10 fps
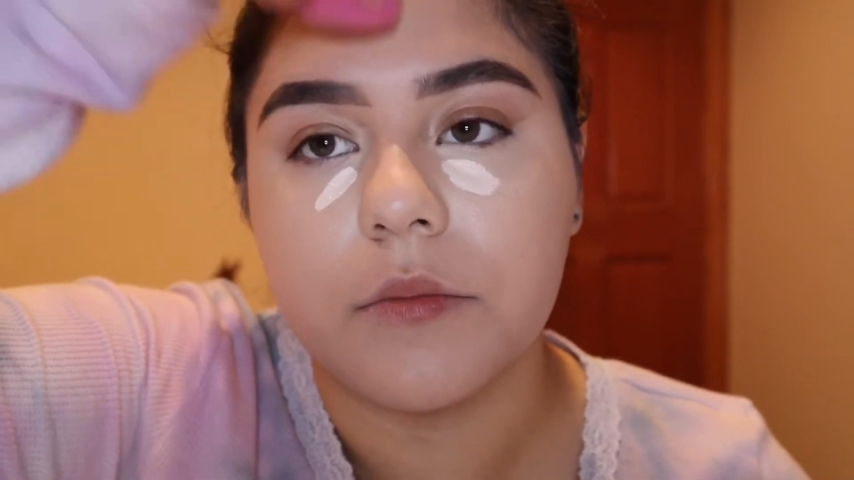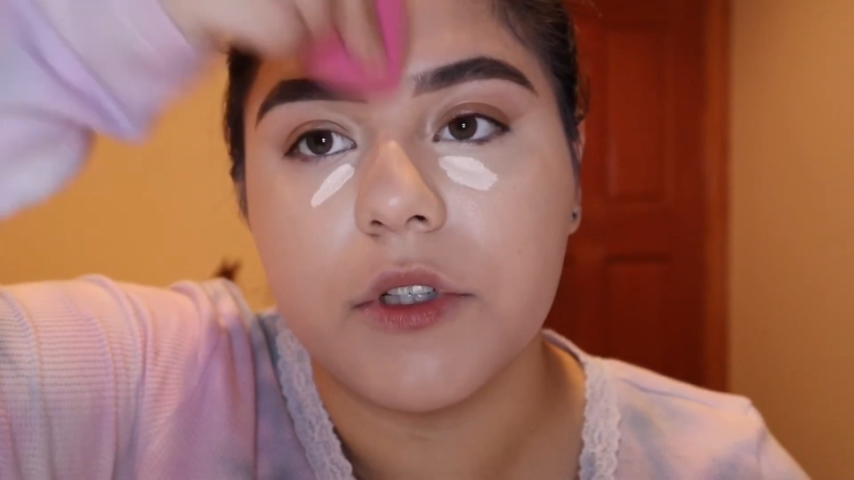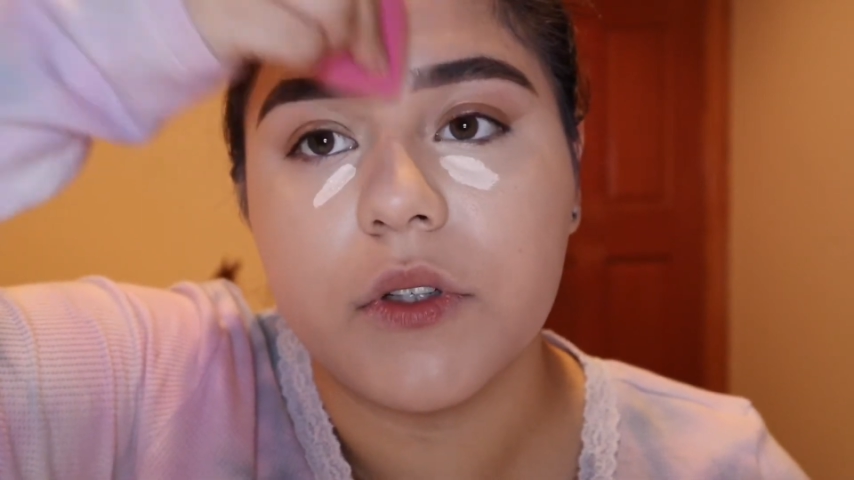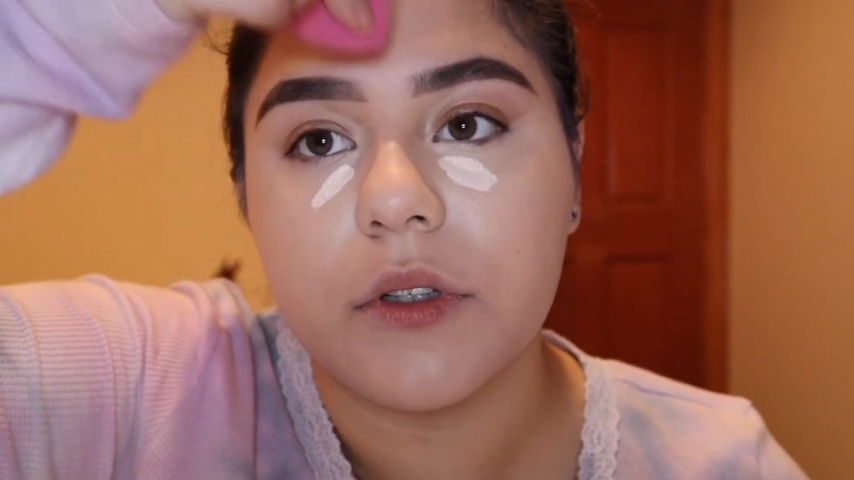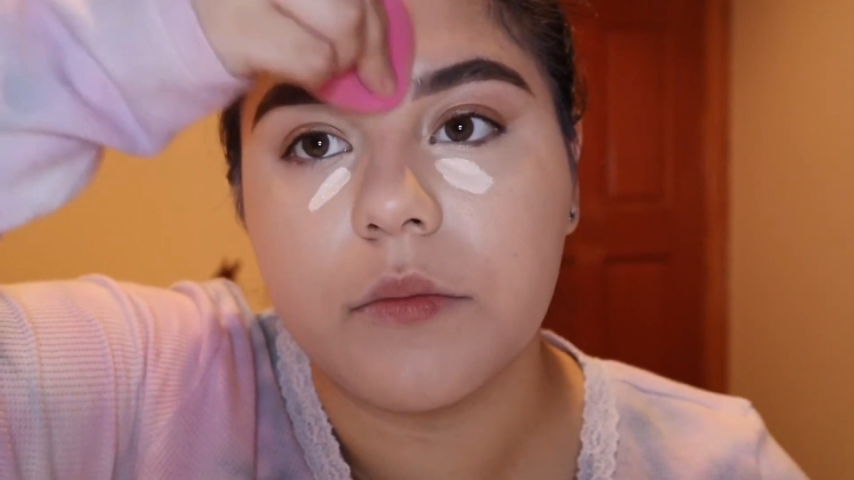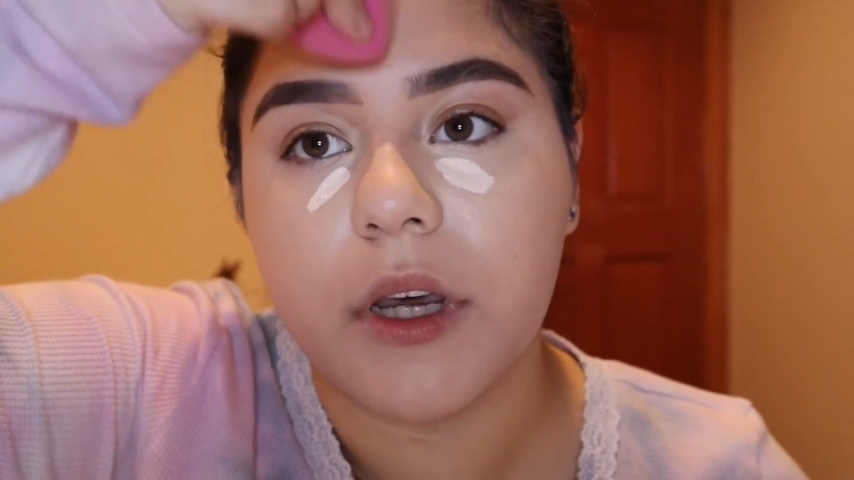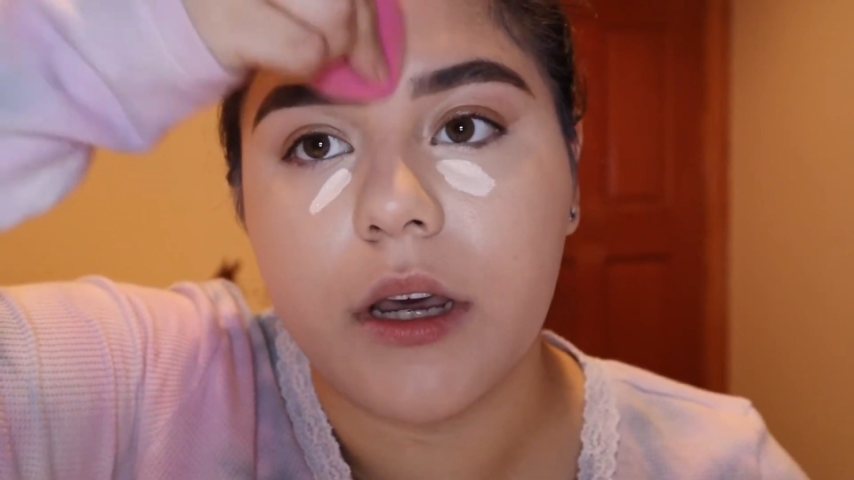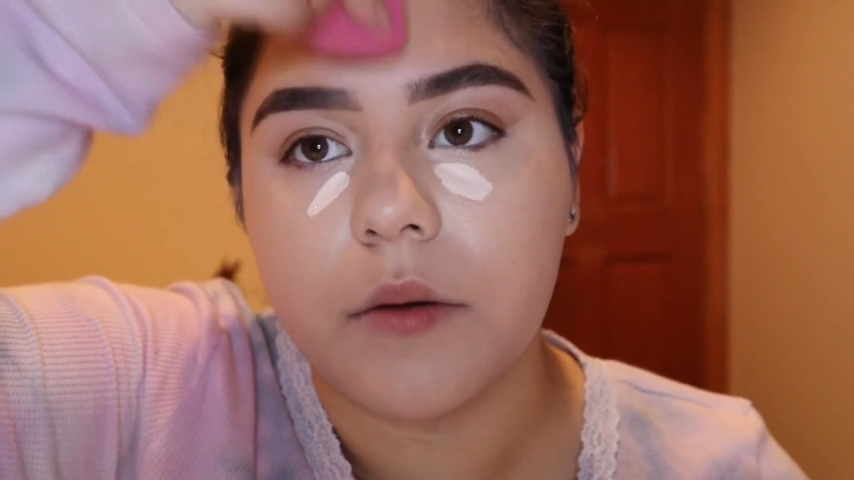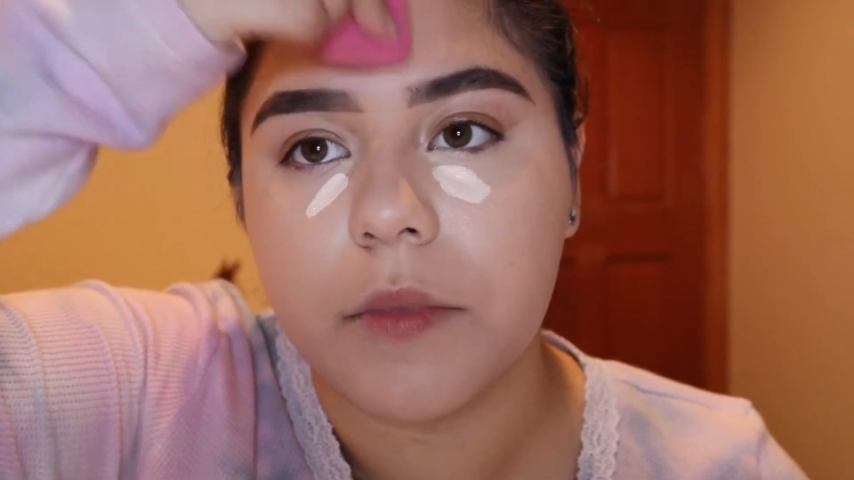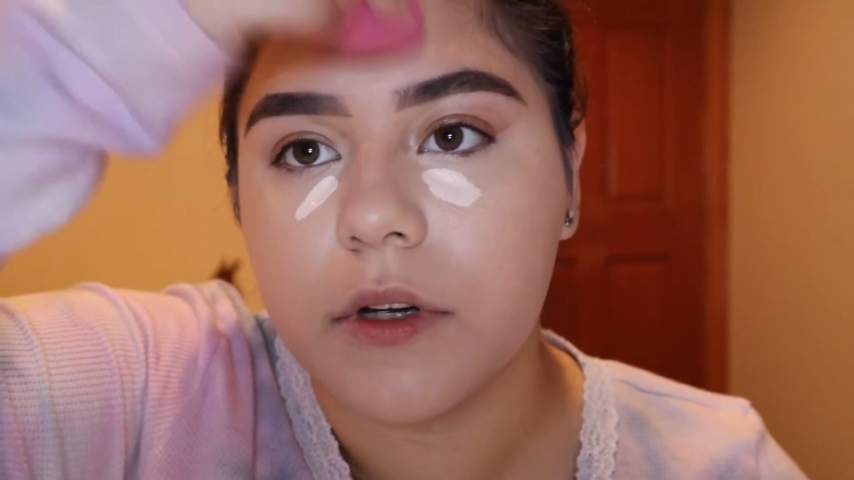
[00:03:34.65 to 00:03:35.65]
between my
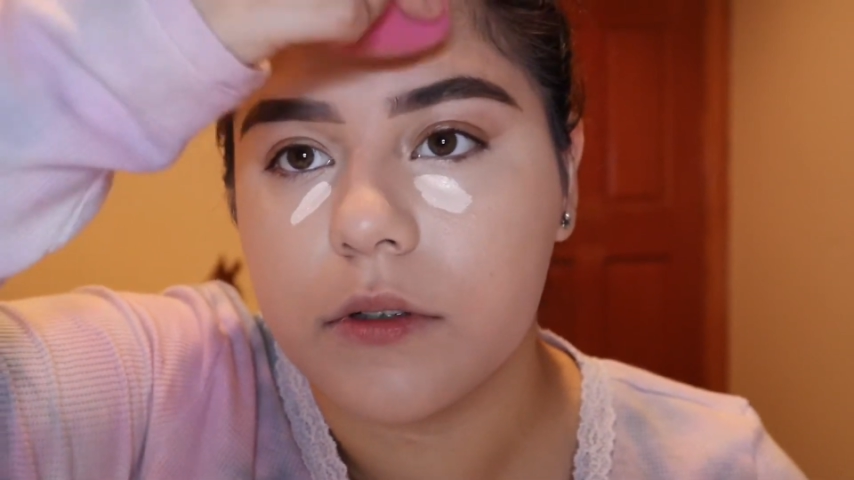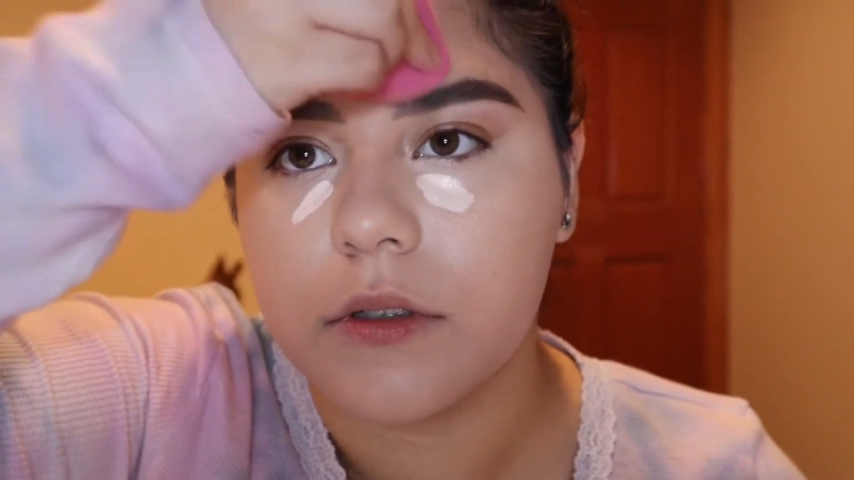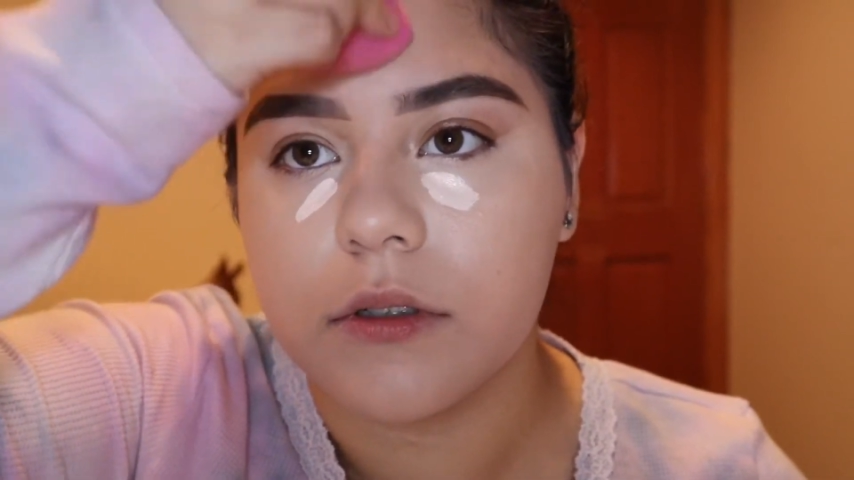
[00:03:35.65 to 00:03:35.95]
eyebrows.